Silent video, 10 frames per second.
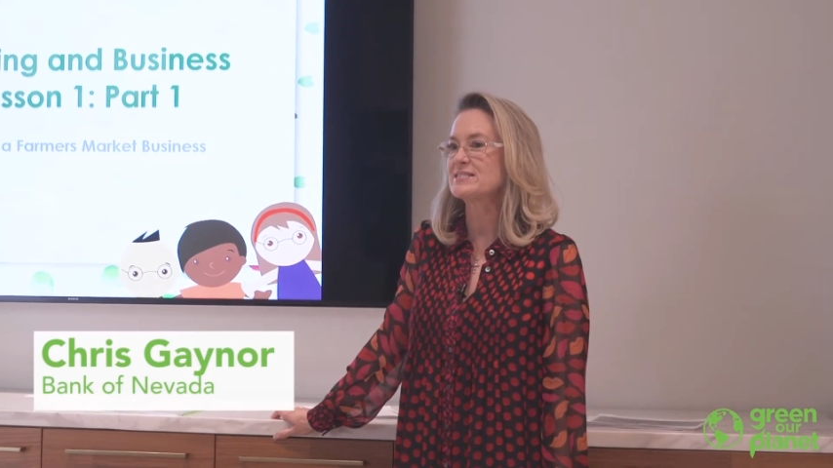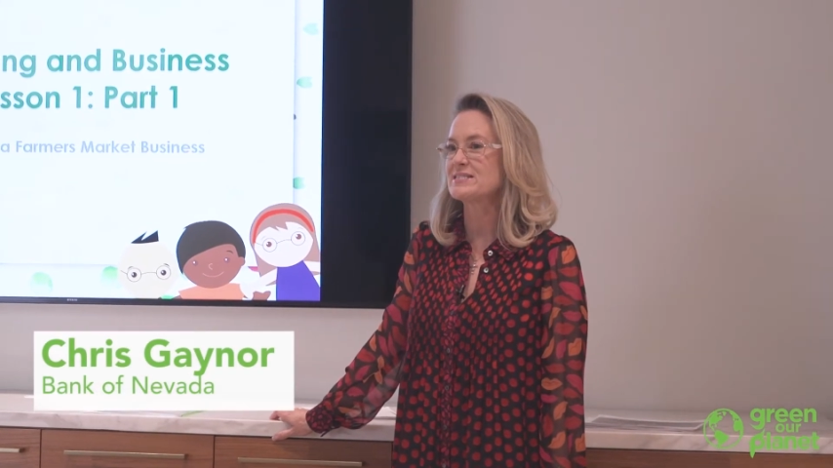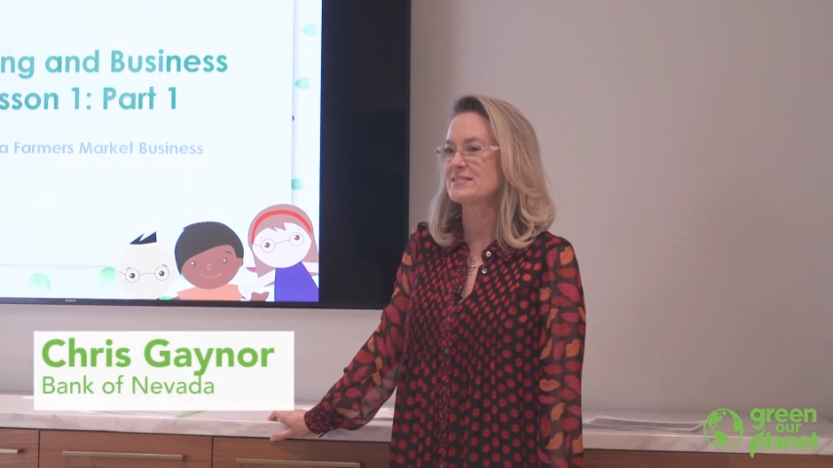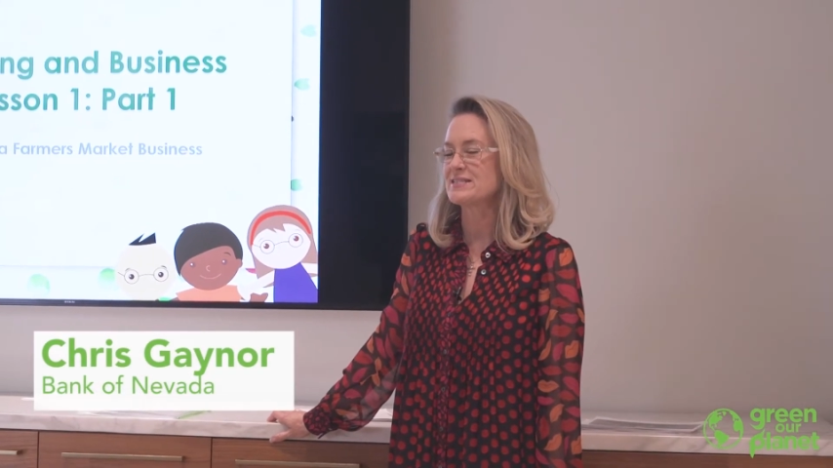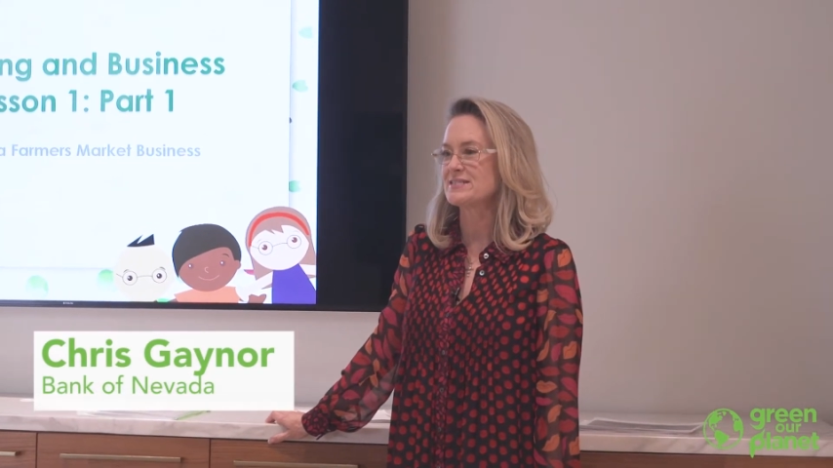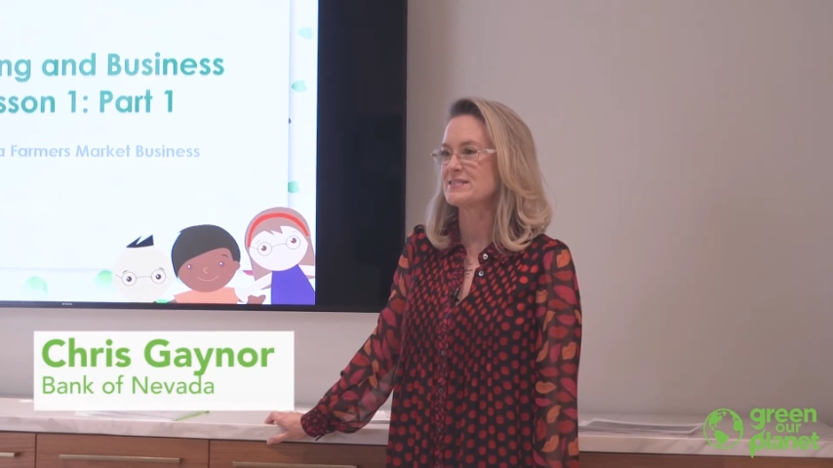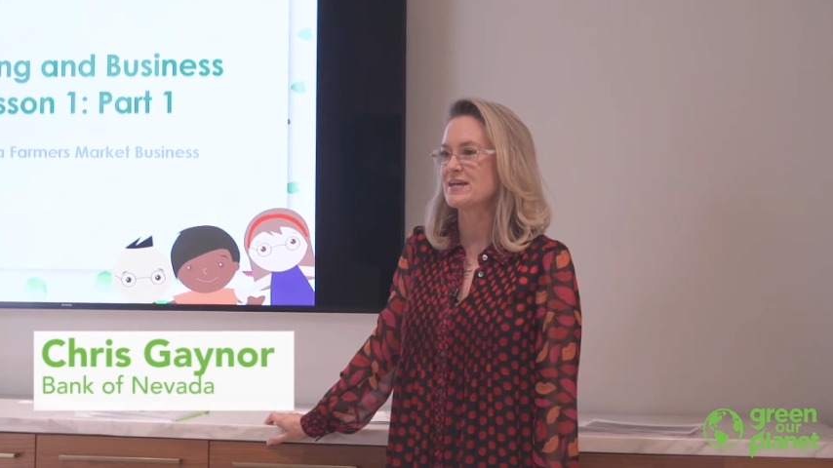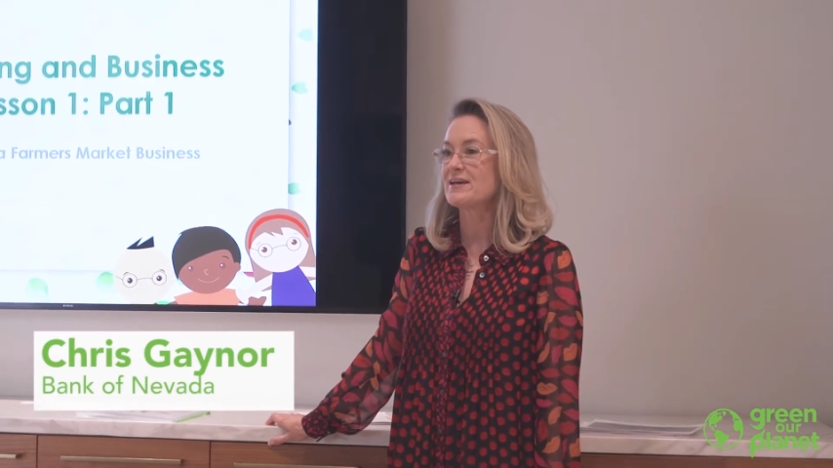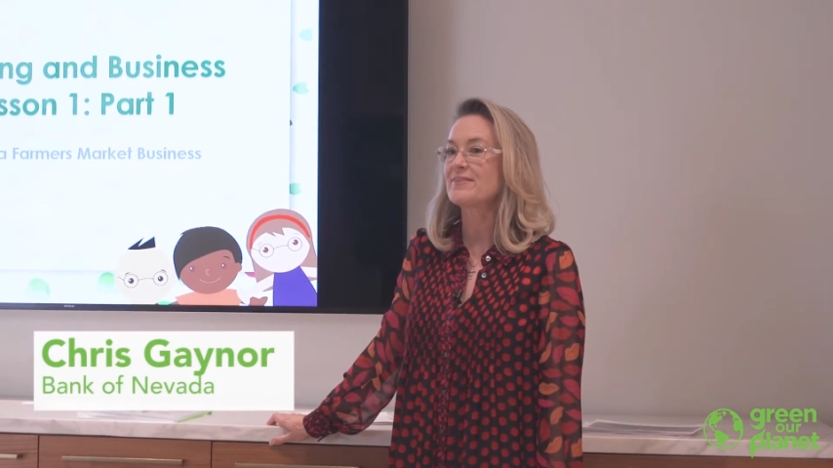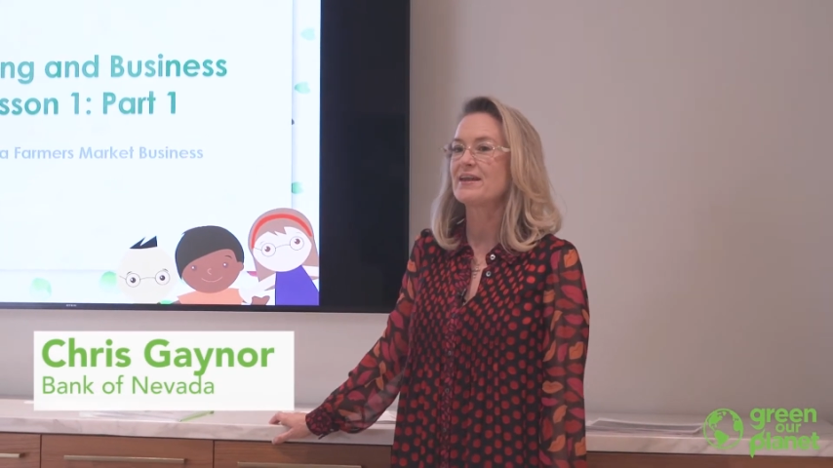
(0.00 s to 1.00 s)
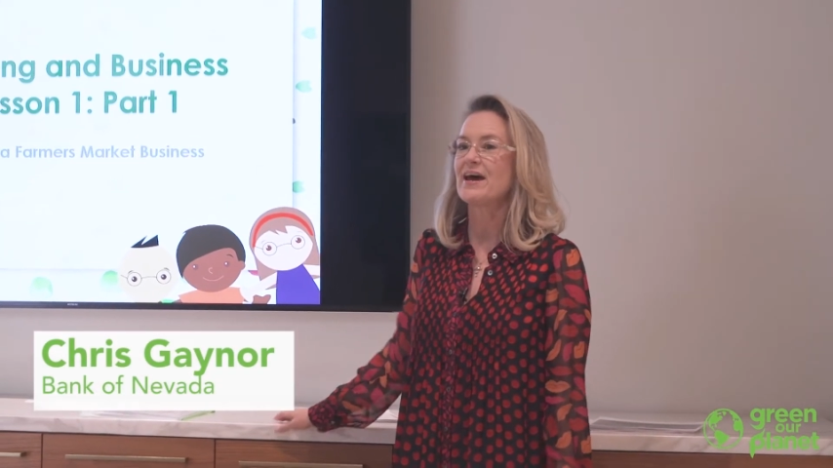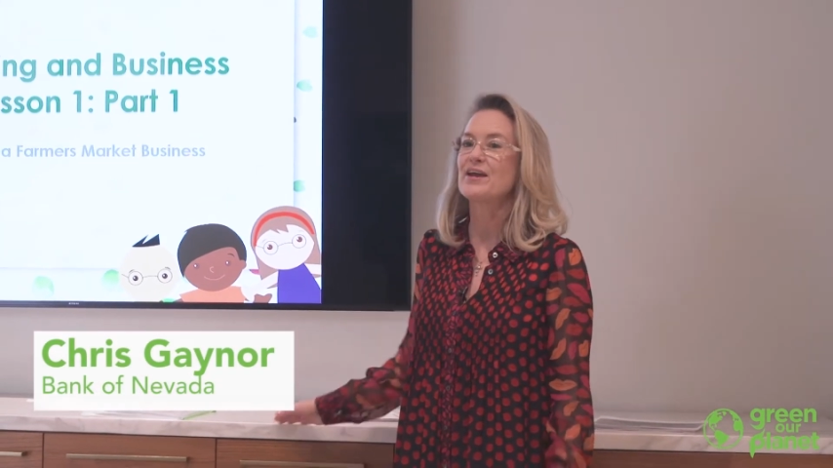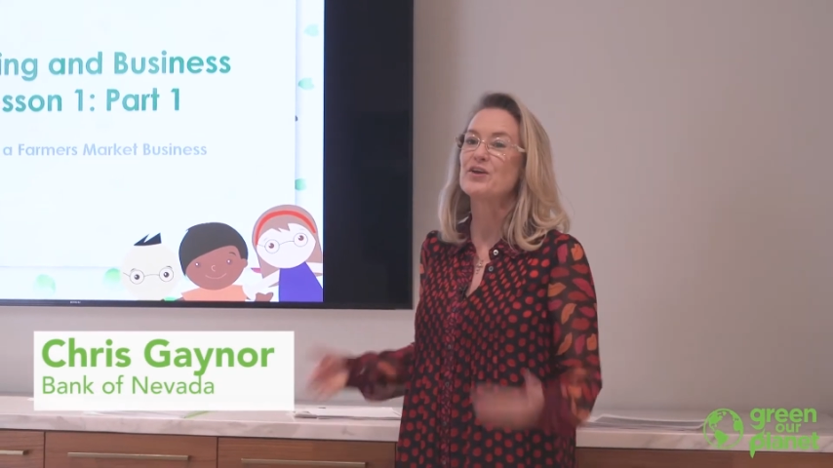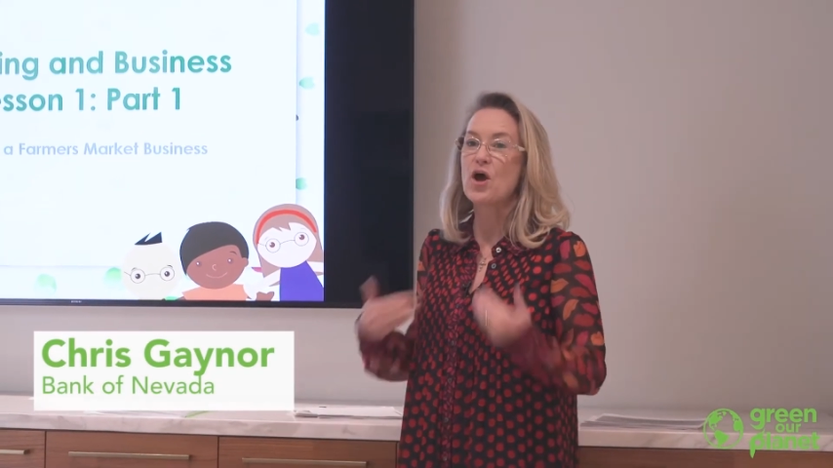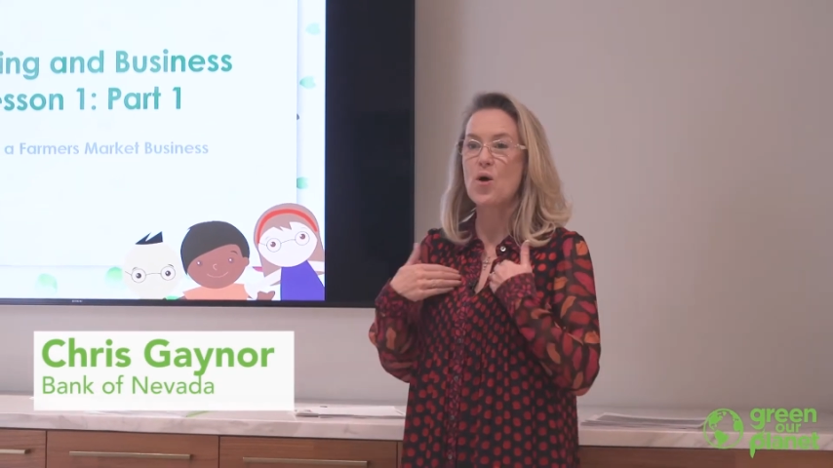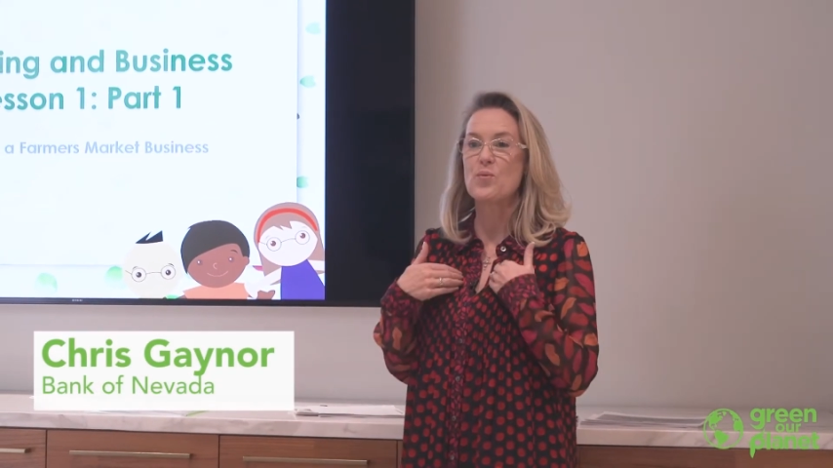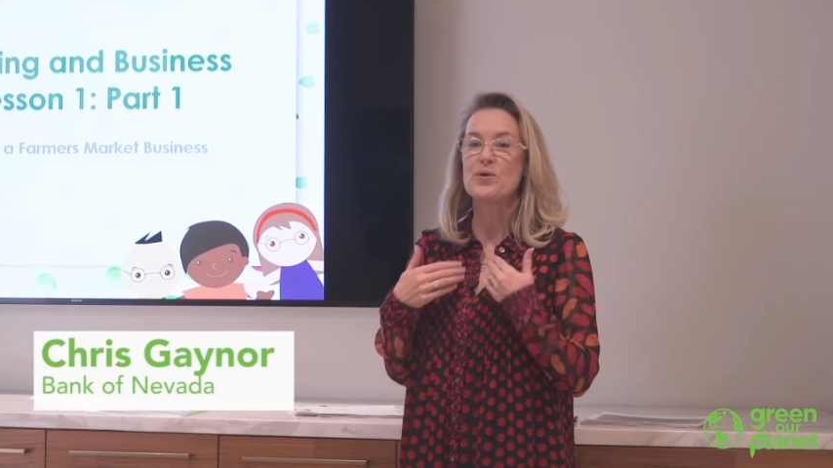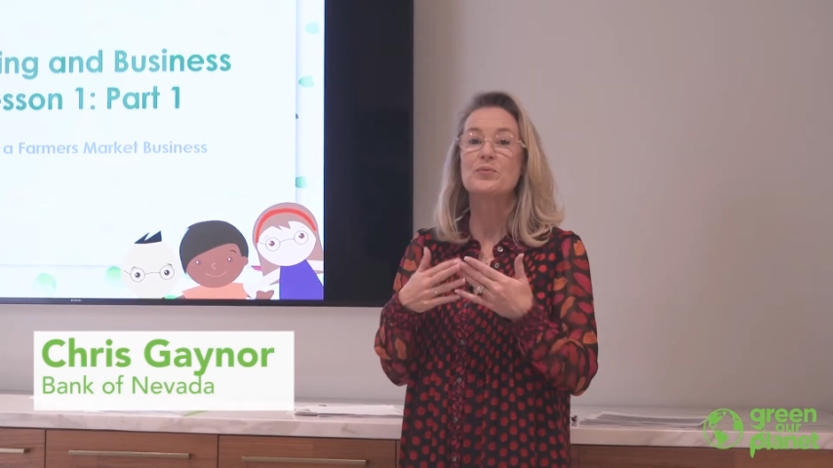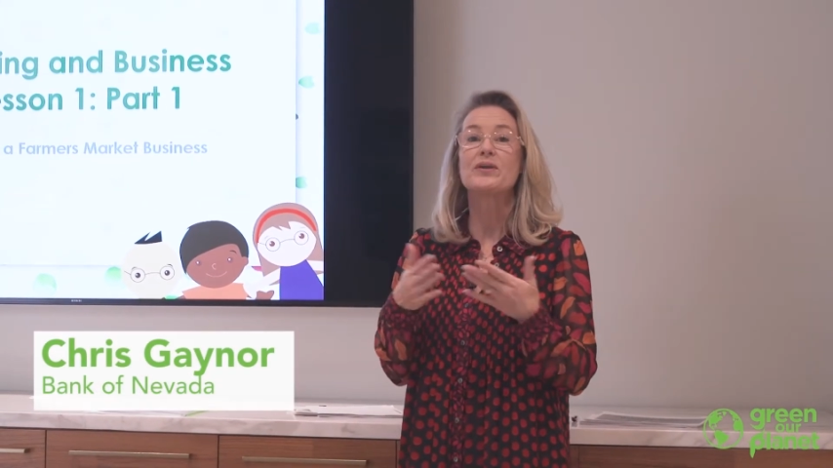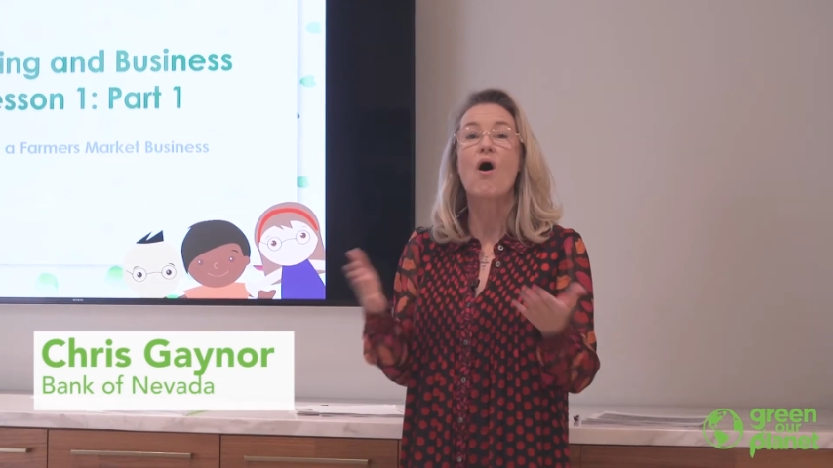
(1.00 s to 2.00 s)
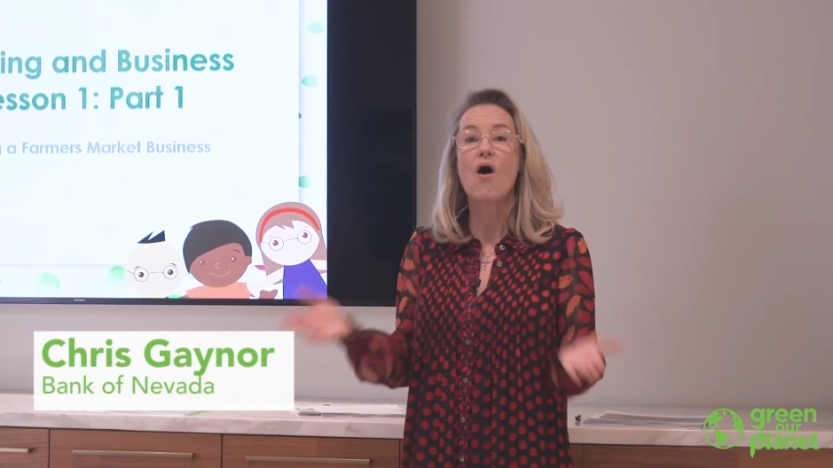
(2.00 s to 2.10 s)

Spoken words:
statistic that I know we would